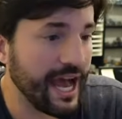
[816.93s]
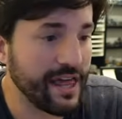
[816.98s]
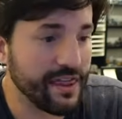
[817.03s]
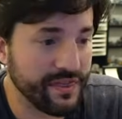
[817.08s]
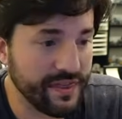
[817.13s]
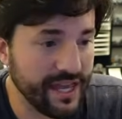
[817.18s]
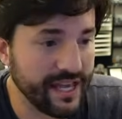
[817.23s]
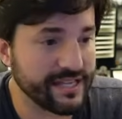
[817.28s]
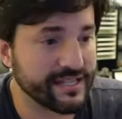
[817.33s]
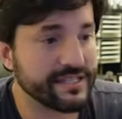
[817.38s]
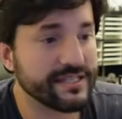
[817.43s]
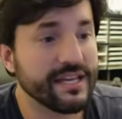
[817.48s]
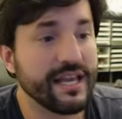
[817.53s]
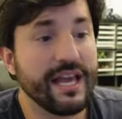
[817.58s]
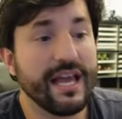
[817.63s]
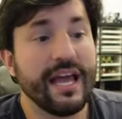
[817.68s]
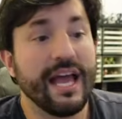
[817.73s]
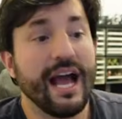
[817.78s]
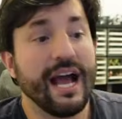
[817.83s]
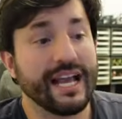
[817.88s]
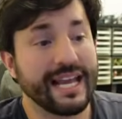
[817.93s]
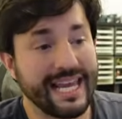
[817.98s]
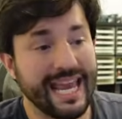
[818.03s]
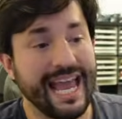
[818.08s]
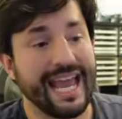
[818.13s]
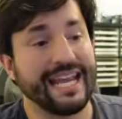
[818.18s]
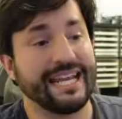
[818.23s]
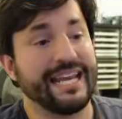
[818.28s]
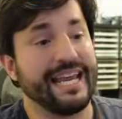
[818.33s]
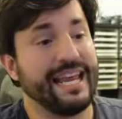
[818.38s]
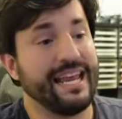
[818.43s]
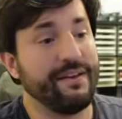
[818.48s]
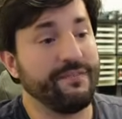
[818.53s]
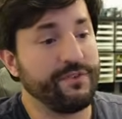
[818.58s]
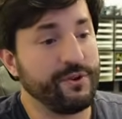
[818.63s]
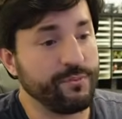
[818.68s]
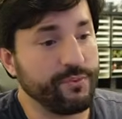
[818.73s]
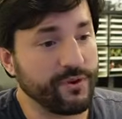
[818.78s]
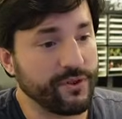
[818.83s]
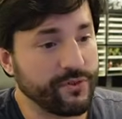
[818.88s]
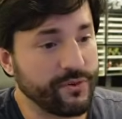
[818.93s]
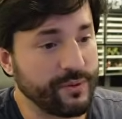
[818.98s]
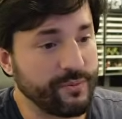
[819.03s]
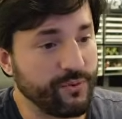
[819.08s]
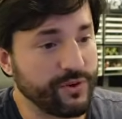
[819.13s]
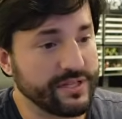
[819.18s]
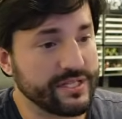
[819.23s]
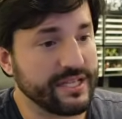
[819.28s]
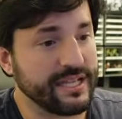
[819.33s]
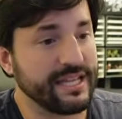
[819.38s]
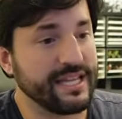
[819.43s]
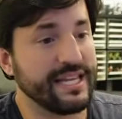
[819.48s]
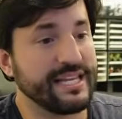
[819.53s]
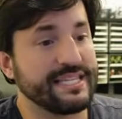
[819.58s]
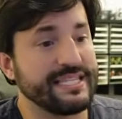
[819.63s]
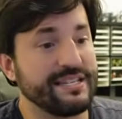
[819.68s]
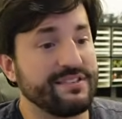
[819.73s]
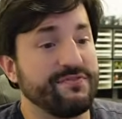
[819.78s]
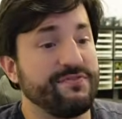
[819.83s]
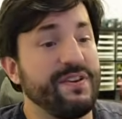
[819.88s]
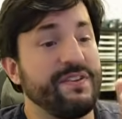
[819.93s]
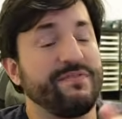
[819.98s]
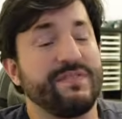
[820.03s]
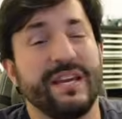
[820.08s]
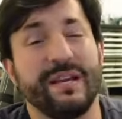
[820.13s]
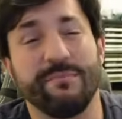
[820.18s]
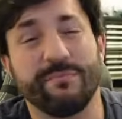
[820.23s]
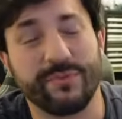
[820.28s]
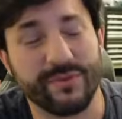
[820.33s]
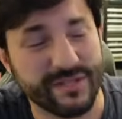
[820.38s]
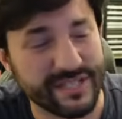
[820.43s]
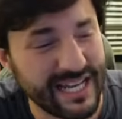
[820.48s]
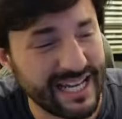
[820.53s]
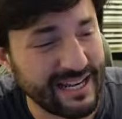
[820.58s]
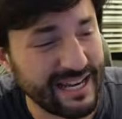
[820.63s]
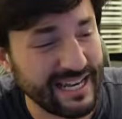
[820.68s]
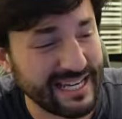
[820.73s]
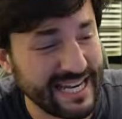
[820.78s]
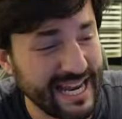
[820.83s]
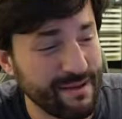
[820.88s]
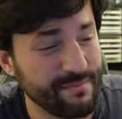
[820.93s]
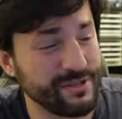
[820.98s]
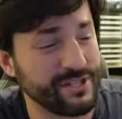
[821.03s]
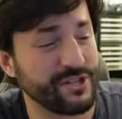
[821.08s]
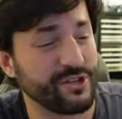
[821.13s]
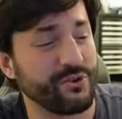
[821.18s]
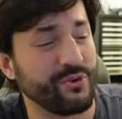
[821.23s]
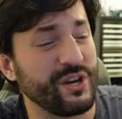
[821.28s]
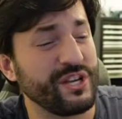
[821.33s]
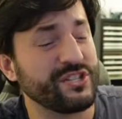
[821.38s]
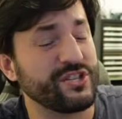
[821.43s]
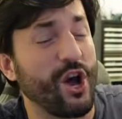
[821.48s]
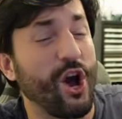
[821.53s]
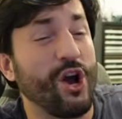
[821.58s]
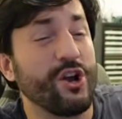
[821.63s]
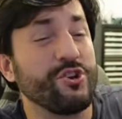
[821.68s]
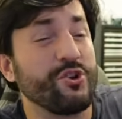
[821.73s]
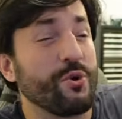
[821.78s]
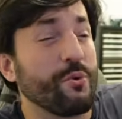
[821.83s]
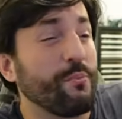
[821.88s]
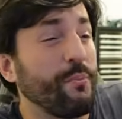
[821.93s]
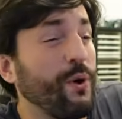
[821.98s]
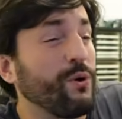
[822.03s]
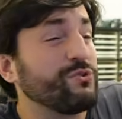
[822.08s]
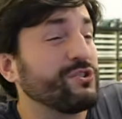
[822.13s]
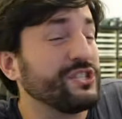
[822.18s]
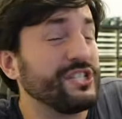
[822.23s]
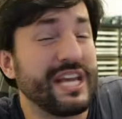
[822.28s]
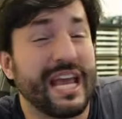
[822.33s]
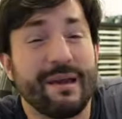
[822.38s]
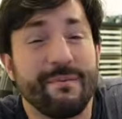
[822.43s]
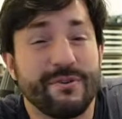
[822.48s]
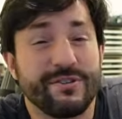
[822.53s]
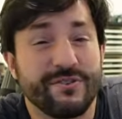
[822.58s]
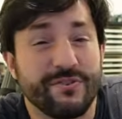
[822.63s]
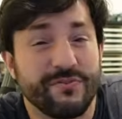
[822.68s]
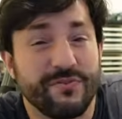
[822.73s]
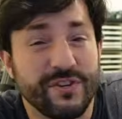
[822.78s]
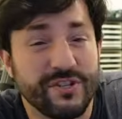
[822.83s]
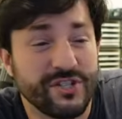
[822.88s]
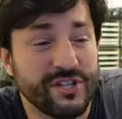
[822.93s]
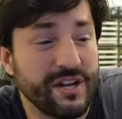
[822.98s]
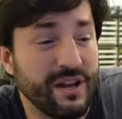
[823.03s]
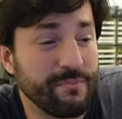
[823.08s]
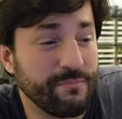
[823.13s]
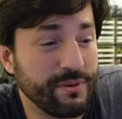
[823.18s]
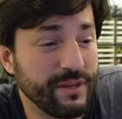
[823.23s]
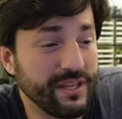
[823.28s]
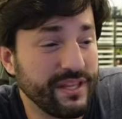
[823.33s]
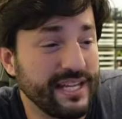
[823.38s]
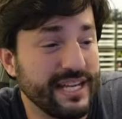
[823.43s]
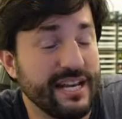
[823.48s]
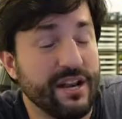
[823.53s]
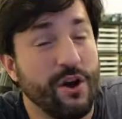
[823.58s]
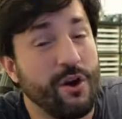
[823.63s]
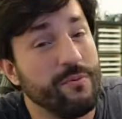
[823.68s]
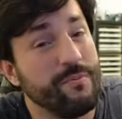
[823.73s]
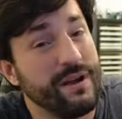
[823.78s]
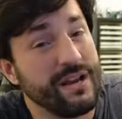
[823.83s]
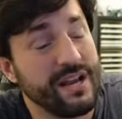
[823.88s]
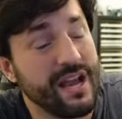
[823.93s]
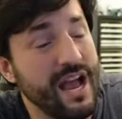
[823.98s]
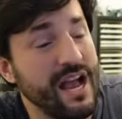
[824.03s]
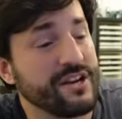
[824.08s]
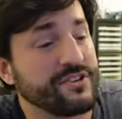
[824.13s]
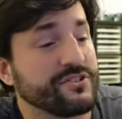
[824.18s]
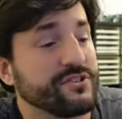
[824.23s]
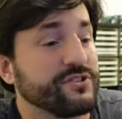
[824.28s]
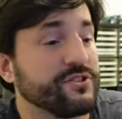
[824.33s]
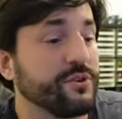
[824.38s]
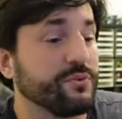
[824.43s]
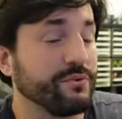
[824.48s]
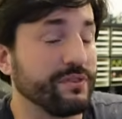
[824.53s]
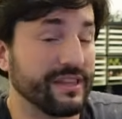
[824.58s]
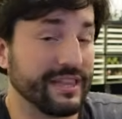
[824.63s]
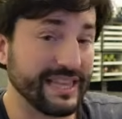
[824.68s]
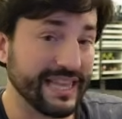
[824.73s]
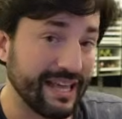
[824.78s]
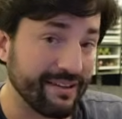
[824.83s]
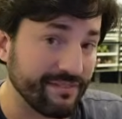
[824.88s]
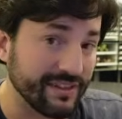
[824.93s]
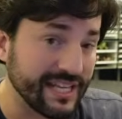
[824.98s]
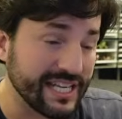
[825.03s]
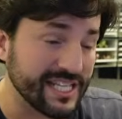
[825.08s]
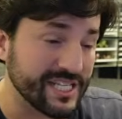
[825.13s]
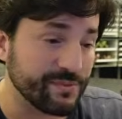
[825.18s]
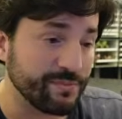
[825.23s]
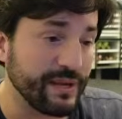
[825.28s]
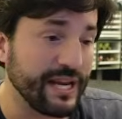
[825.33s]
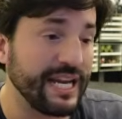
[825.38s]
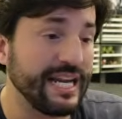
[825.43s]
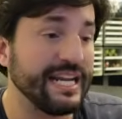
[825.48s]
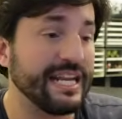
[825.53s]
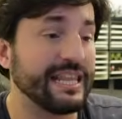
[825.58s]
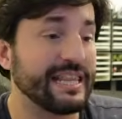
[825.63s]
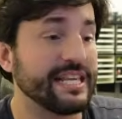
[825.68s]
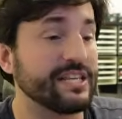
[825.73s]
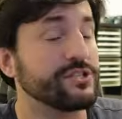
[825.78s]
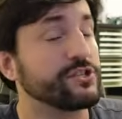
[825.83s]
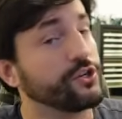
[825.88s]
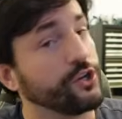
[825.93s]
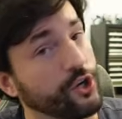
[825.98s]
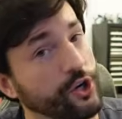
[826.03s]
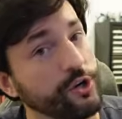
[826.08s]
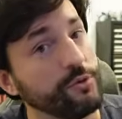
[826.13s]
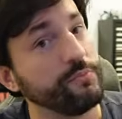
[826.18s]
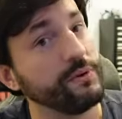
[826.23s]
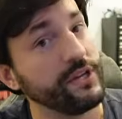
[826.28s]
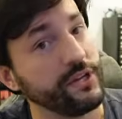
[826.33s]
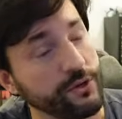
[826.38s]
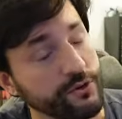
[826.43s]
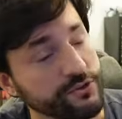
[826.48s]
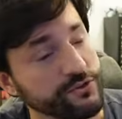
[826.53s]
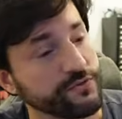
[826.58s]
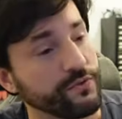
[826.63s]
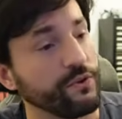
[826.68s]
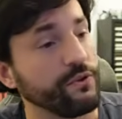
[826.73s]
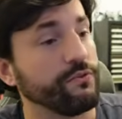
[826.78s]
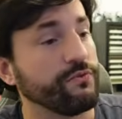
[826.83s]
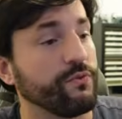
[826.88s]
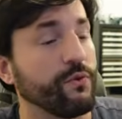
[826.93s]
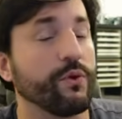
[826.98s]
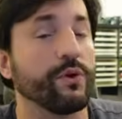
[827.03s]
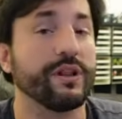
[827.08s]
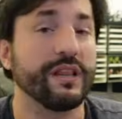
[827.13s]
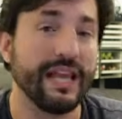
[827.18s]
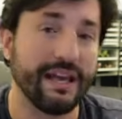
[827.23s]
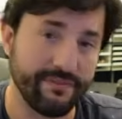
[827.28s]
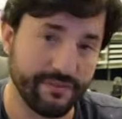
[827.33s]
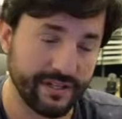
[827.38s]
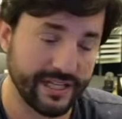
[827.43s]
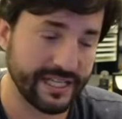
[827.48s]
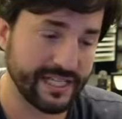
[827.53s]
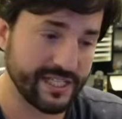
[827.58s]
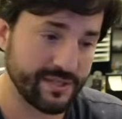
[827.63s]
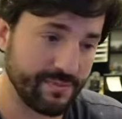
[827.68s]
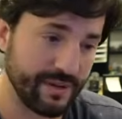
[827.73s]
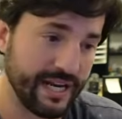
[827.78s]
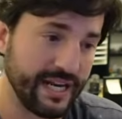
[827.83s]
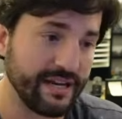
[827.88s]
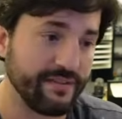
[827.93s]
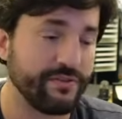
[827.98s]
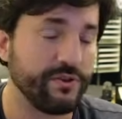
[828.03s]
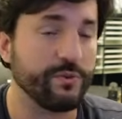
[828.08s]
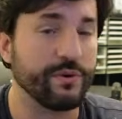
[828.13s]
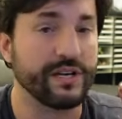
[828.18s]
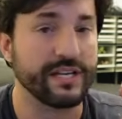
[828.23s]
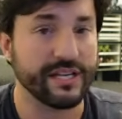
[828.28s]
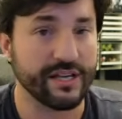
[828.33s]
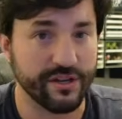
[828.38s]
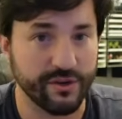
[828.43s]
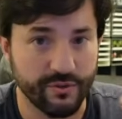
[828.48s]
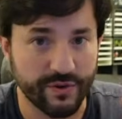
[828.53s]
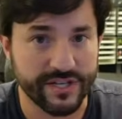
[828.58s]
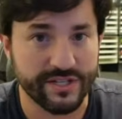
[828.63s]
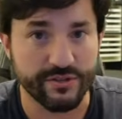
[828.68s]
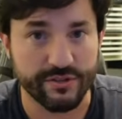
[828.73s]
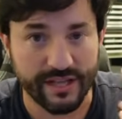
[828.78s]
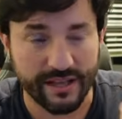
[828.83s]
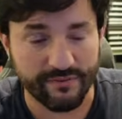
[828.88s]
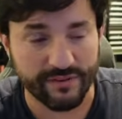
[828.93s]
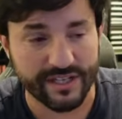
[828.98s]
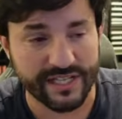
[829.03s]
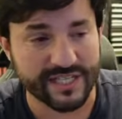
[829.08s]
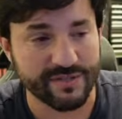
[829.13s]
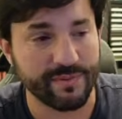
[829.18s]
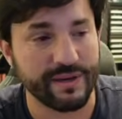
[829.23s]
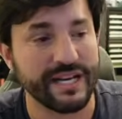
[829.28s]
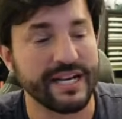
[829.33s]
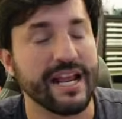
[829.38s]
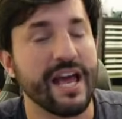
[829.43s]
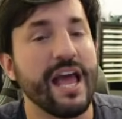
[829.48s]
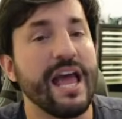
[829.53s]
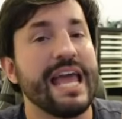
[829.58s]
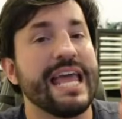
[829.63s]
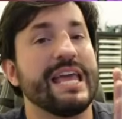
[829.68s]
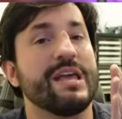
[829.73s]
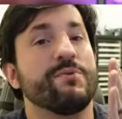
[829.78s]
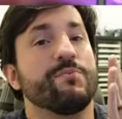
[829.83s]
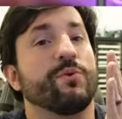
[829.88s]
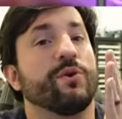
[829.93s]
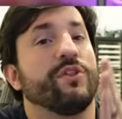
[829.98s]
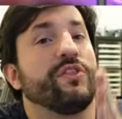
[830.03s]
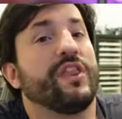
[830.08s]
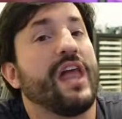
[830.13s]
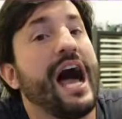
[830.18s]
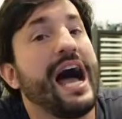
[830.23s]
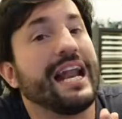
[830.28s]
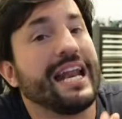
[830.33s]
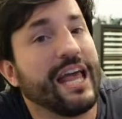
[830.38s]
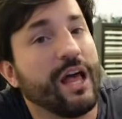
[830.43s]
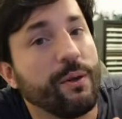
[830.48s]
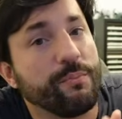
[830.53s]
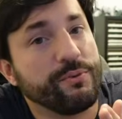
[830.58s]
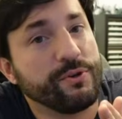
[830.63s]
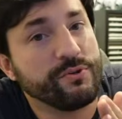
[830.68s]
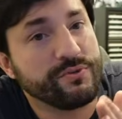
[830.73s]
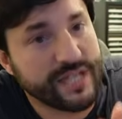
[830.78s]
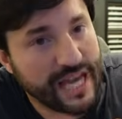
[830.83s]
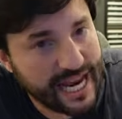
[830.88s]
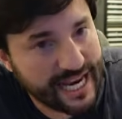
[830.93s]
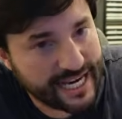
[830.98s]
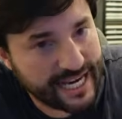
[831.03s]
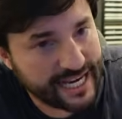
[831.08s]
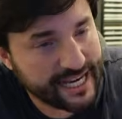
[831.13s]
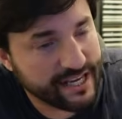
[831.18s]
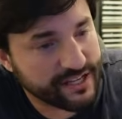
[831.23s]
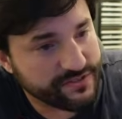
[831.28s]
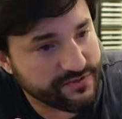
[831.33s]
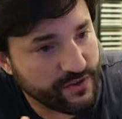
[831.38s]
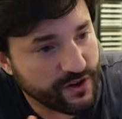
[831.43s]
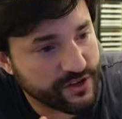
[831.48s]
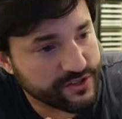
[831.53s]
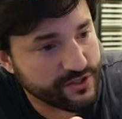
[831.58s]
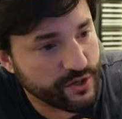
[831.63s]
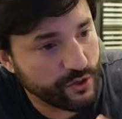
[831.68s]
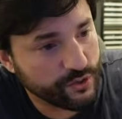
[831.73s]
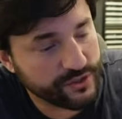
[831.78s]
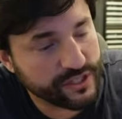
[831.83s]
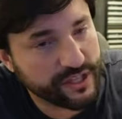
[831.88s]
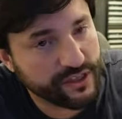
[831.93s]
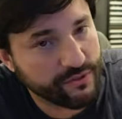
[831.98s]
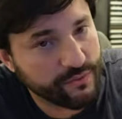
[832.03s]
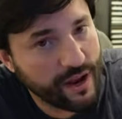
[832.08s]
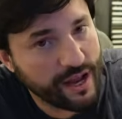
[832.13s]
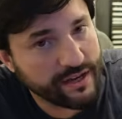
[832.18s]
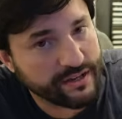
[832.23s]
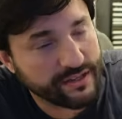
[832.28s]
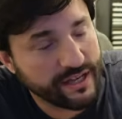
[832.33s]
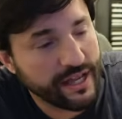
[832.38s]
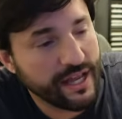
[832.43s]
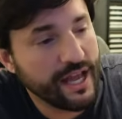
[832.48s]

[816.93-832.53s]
This, again, if you put 3 points into this, it's 15% damage increase on your most damage efficient ability. Oh my gosh. So leveling speed, this could be useful for leveling speed. If you want to increase your leveling speed, it will not help you tanking as far as holding threat.